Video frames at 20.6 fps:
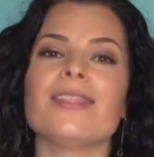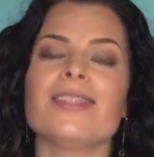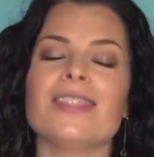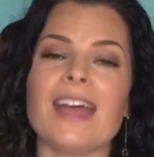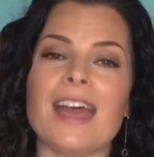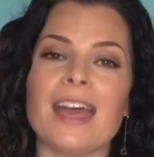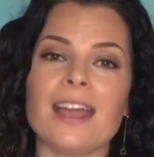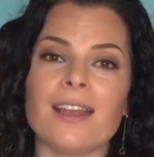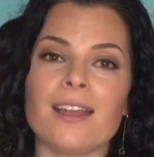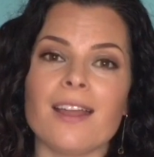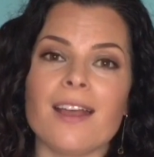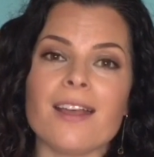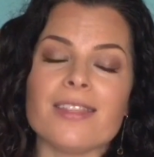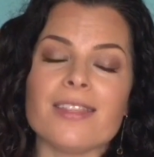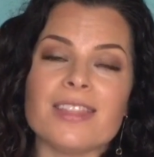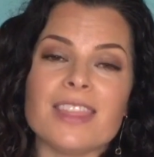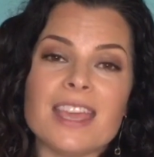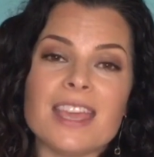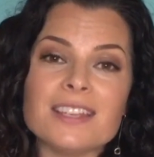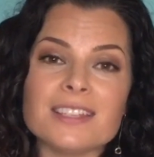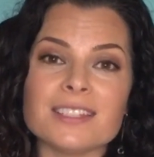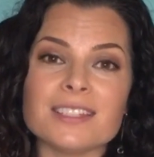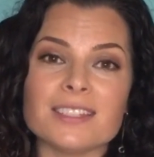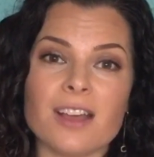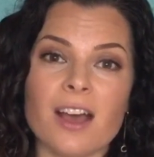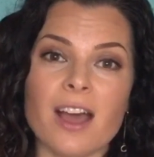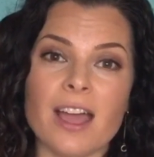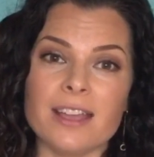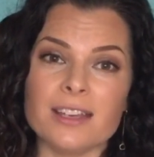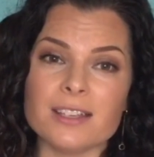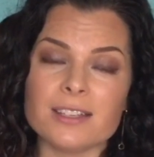then they
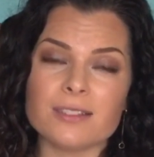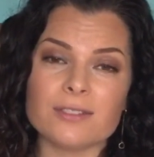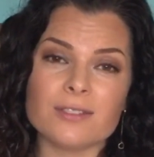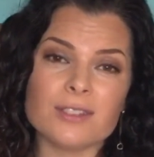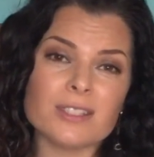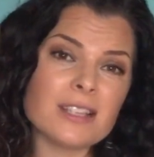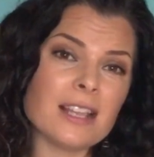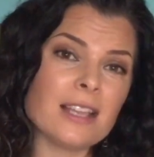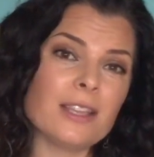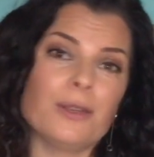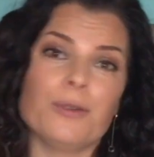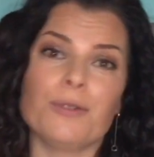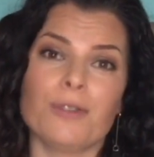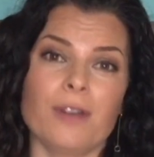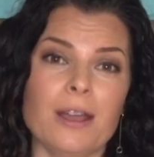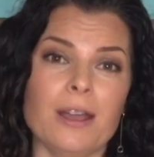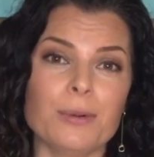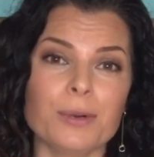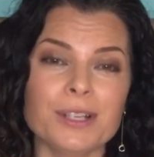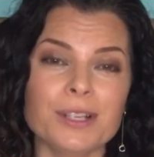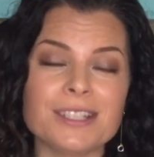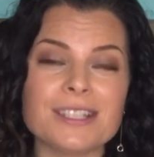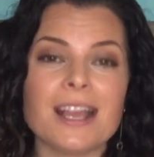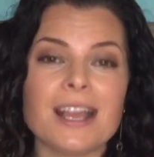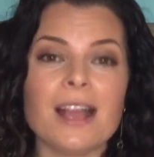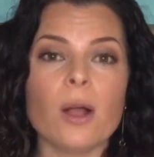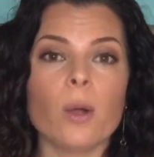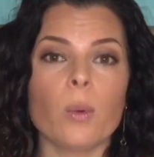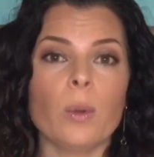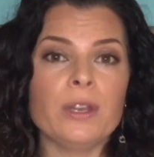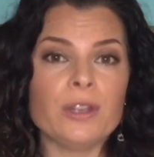decide, just like you or I would,
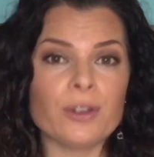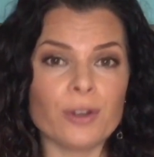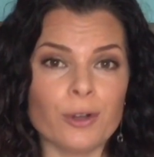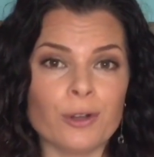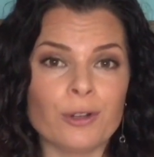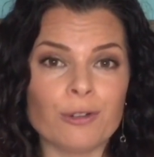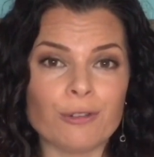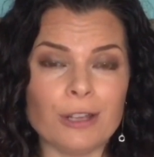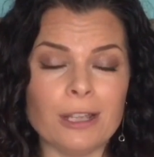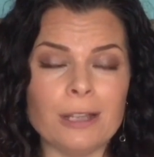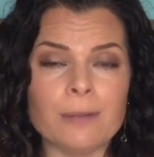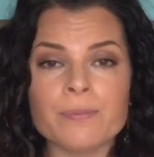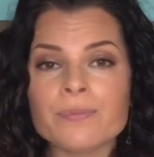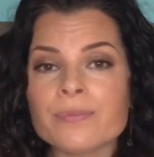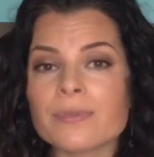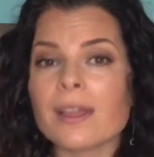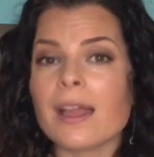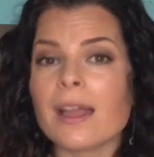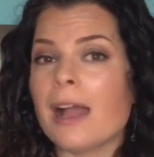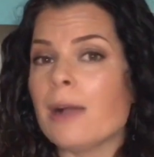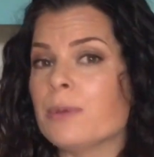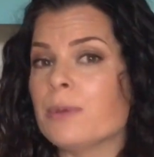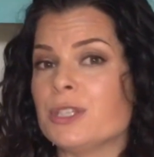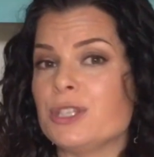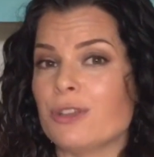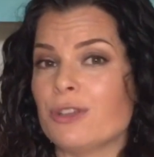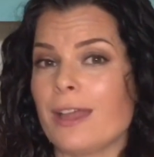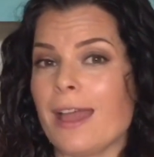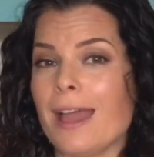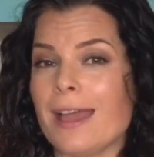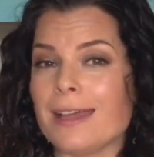when you're hungry, how much
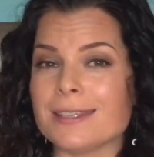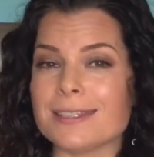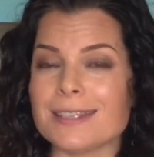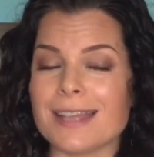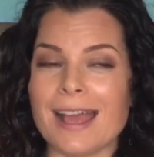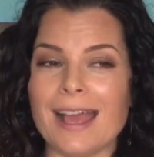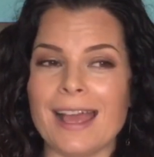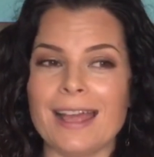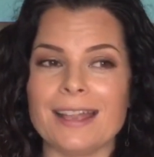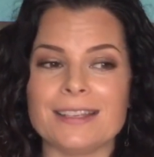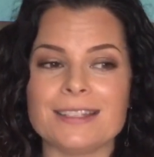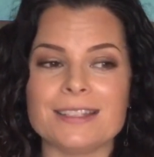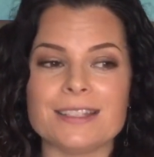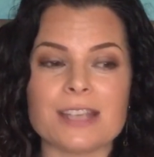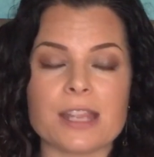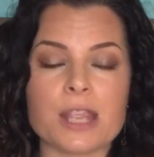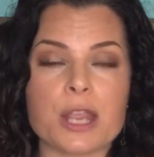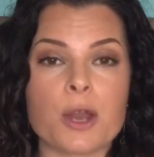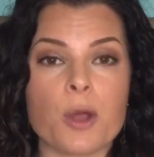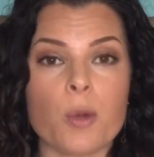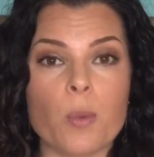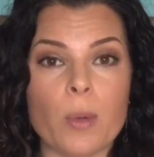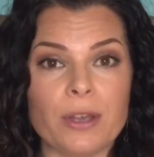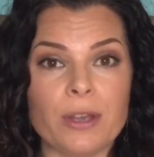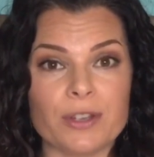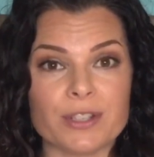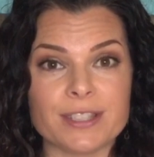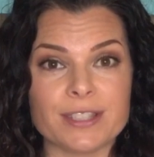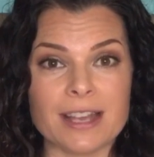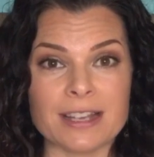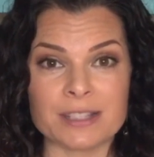you get, and, you know, when
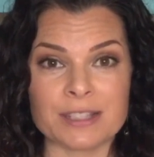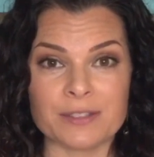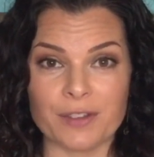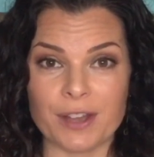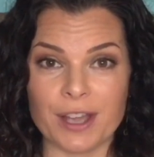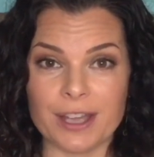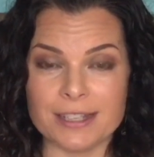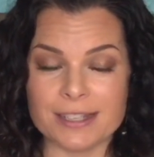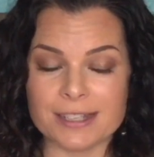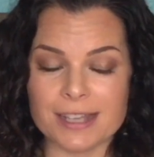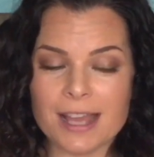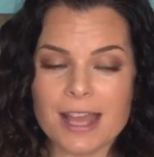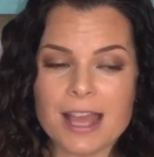you're satisfied.